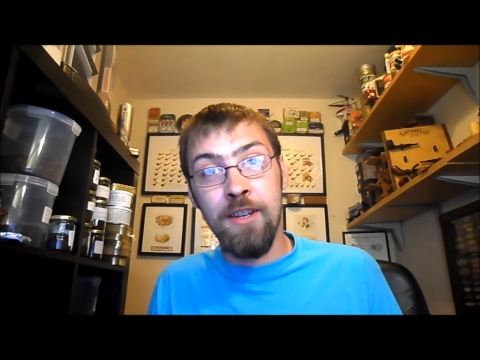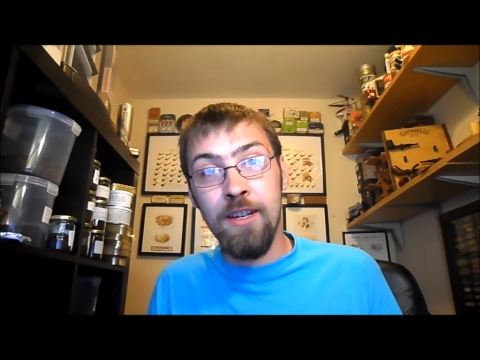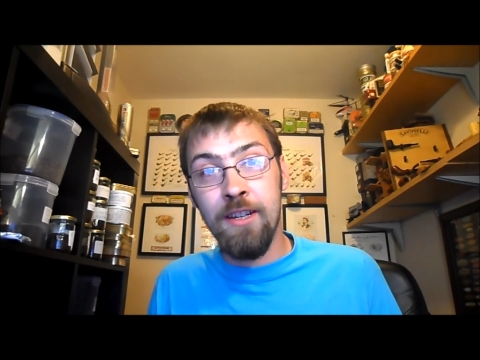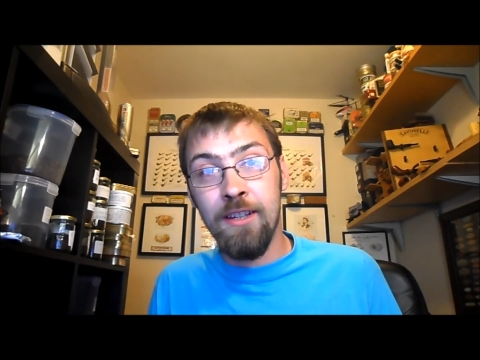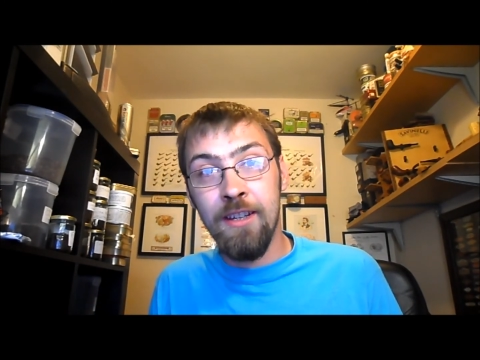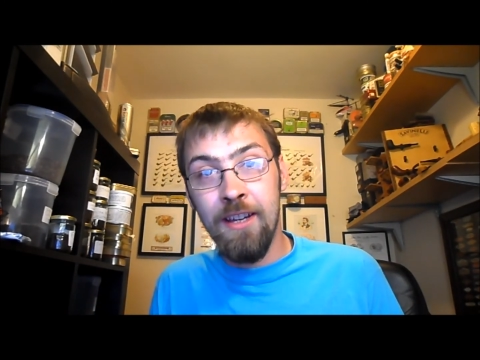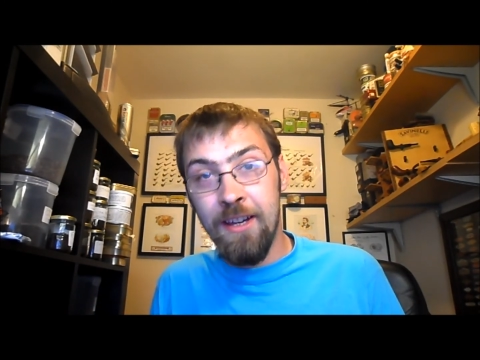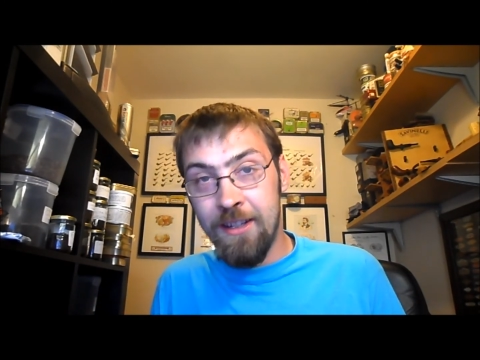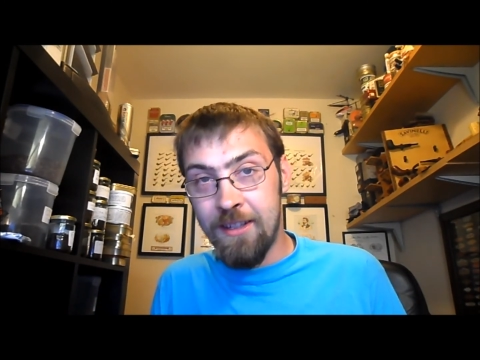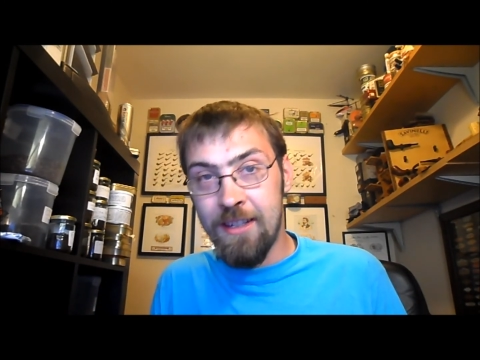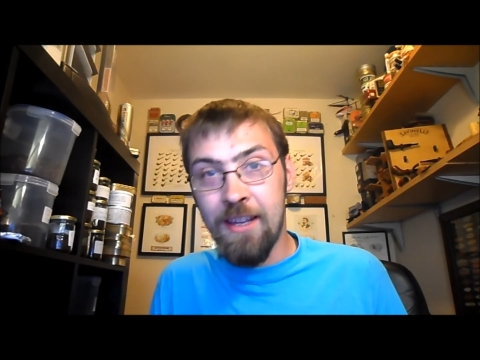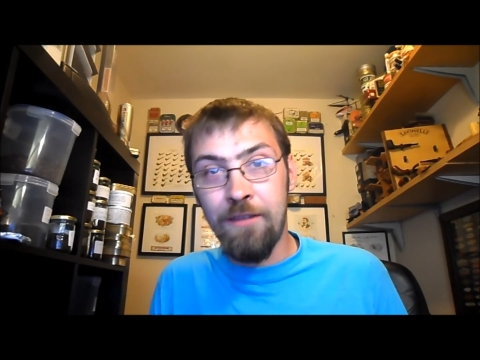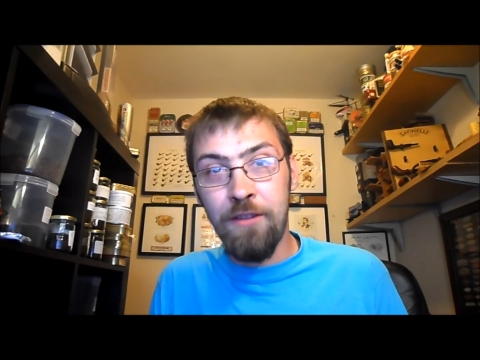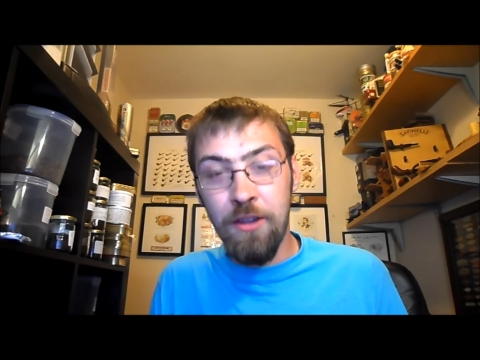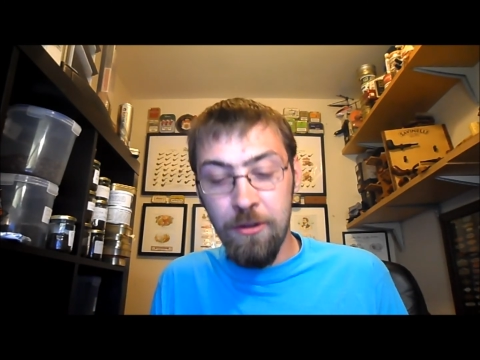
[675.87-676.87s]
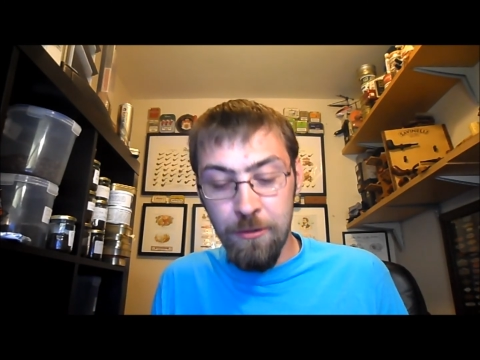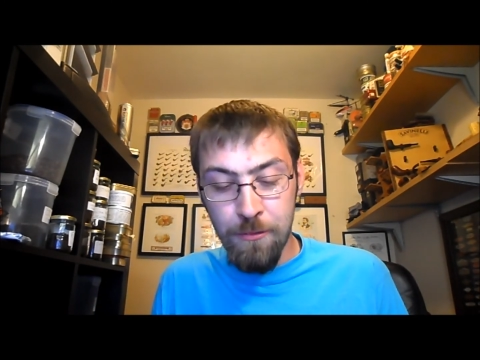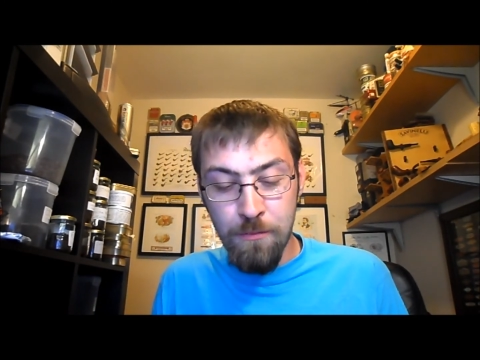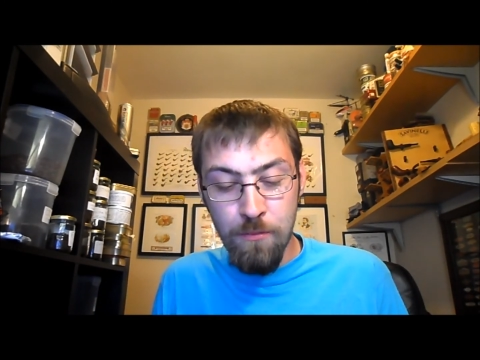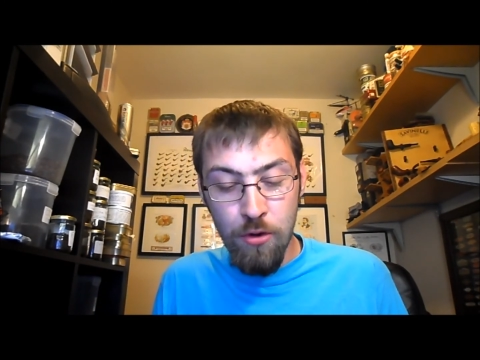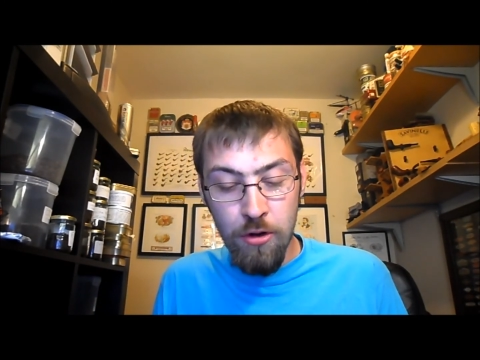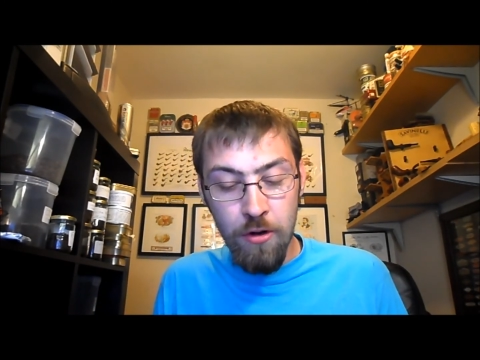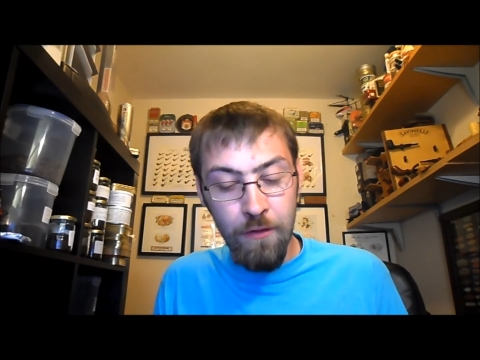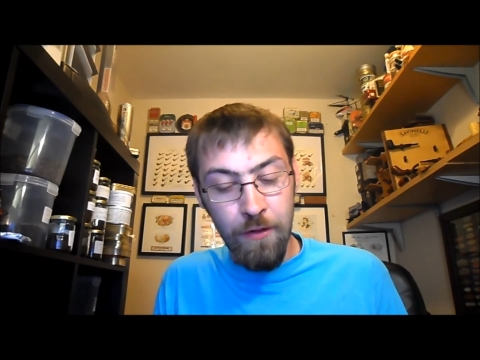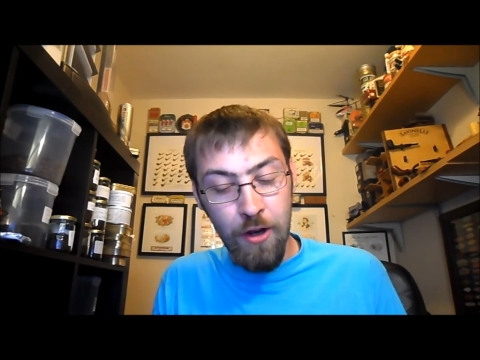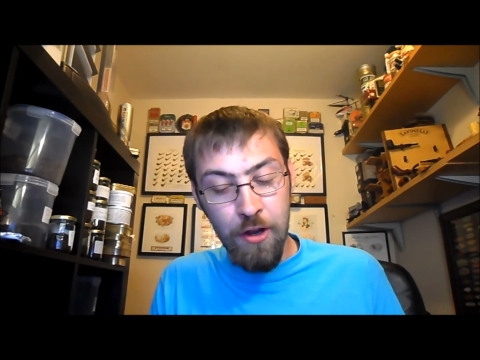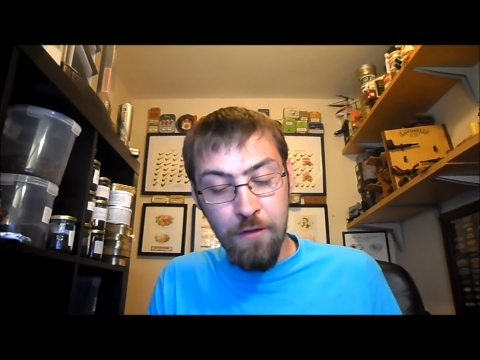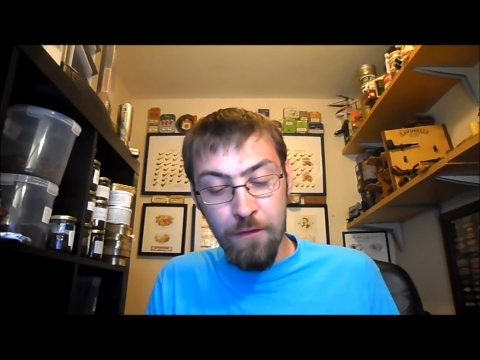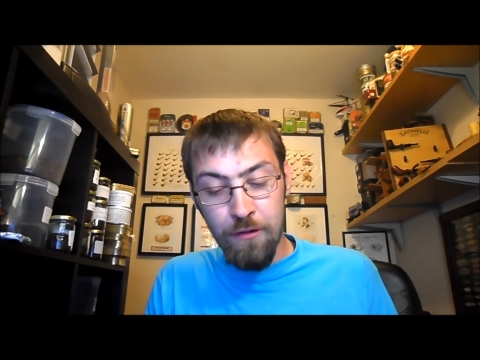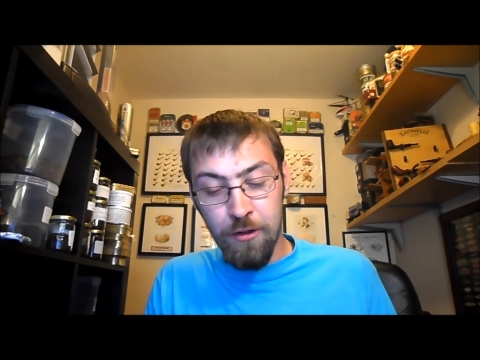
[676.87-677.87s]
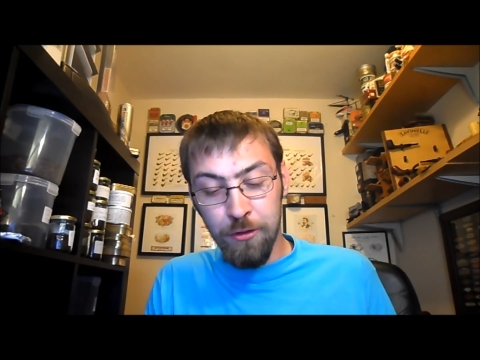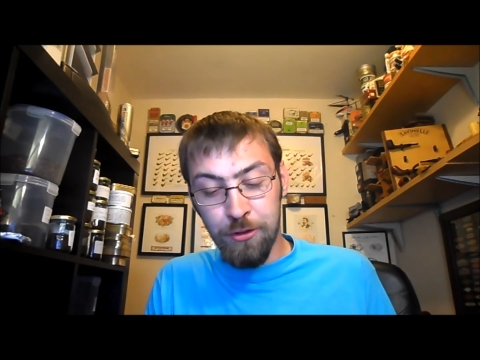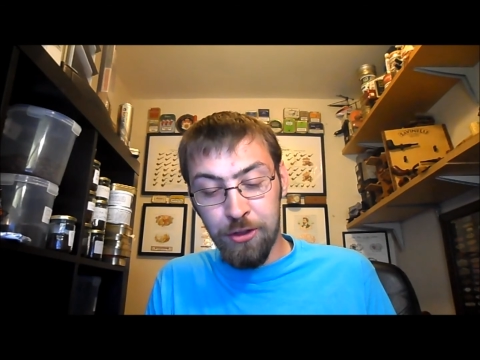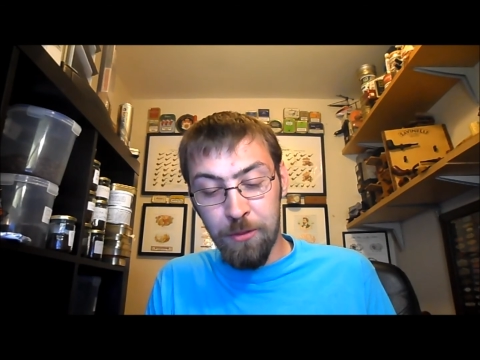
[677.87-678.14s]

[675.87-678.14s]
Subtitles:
and to give you more of an overall